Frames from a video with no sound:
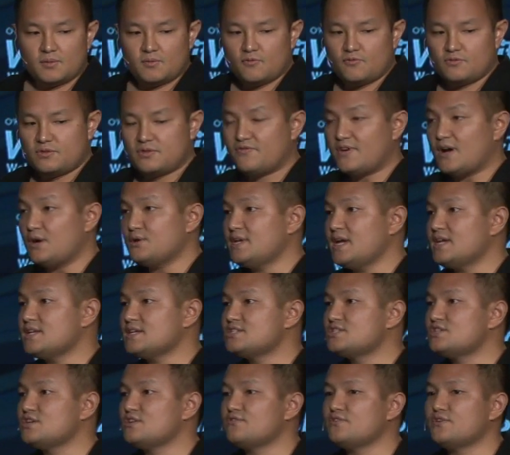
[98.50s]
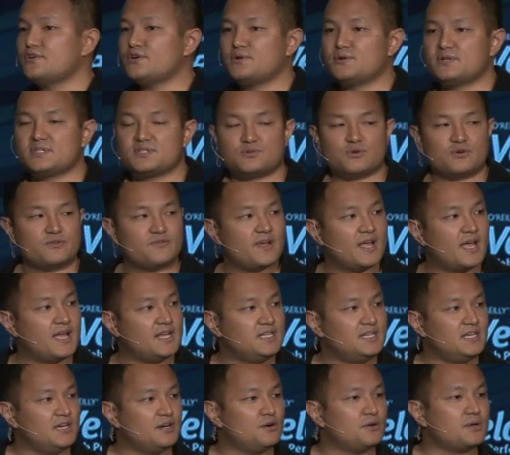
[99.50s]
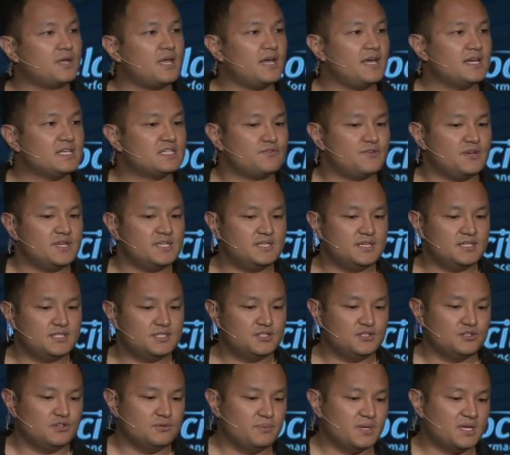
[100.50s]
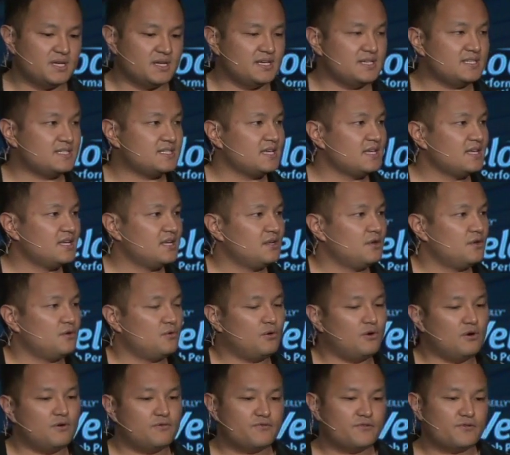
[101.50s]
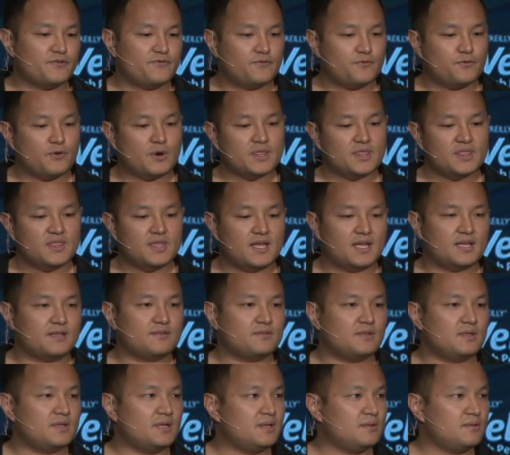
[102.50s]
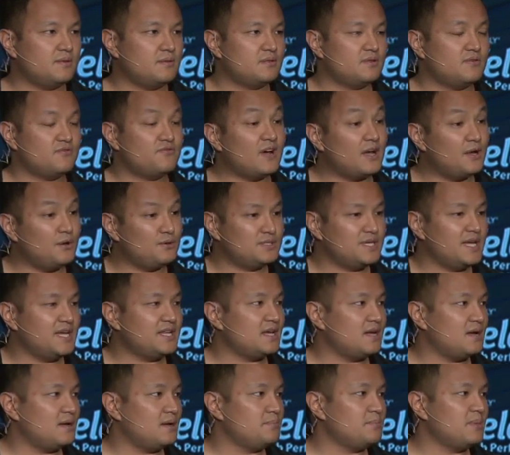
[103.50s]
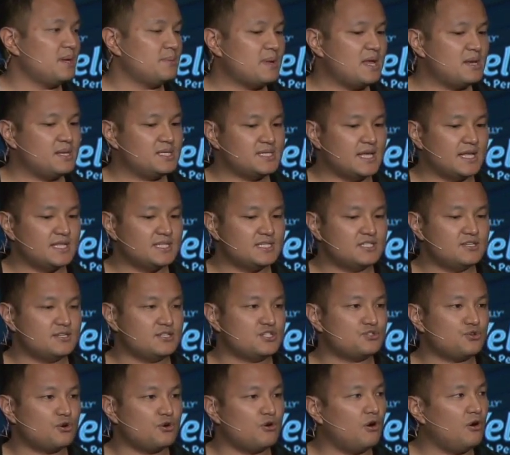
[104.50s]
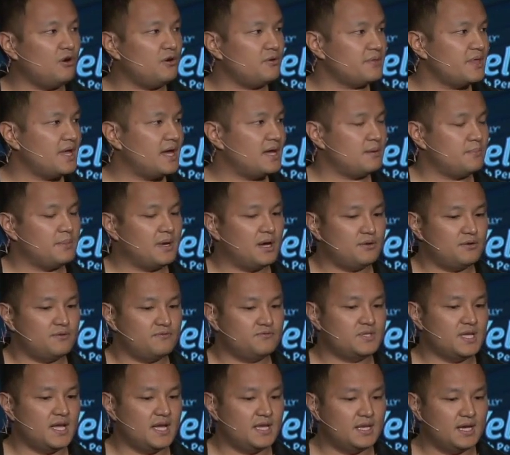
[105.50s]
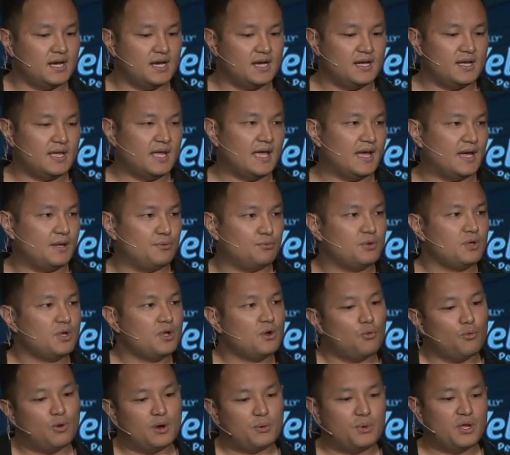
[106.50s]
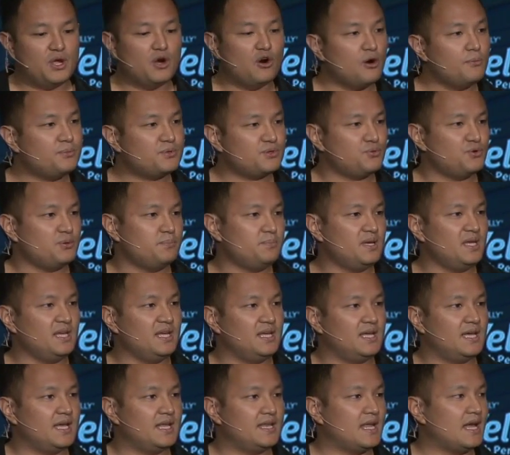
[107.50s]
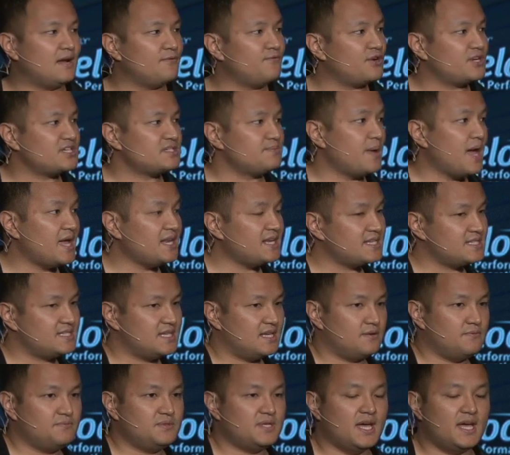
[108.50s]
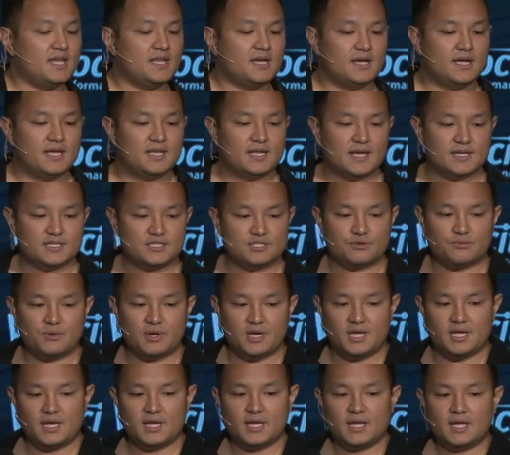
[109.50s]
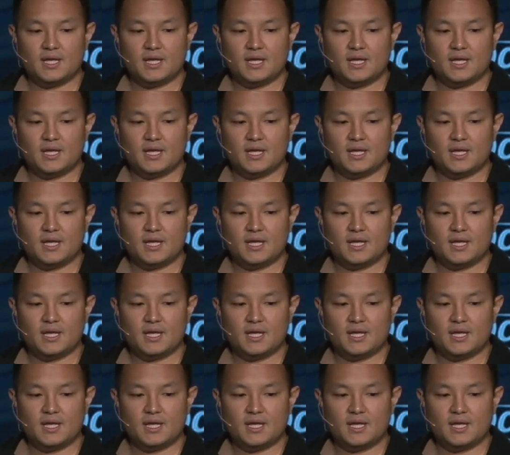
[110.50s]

The file data server was sort of an ideal case for EC2 because, well, for one thing, the file data, it made sense to store all that amount of data and what we hoped would be an ever expanding set of data in S3.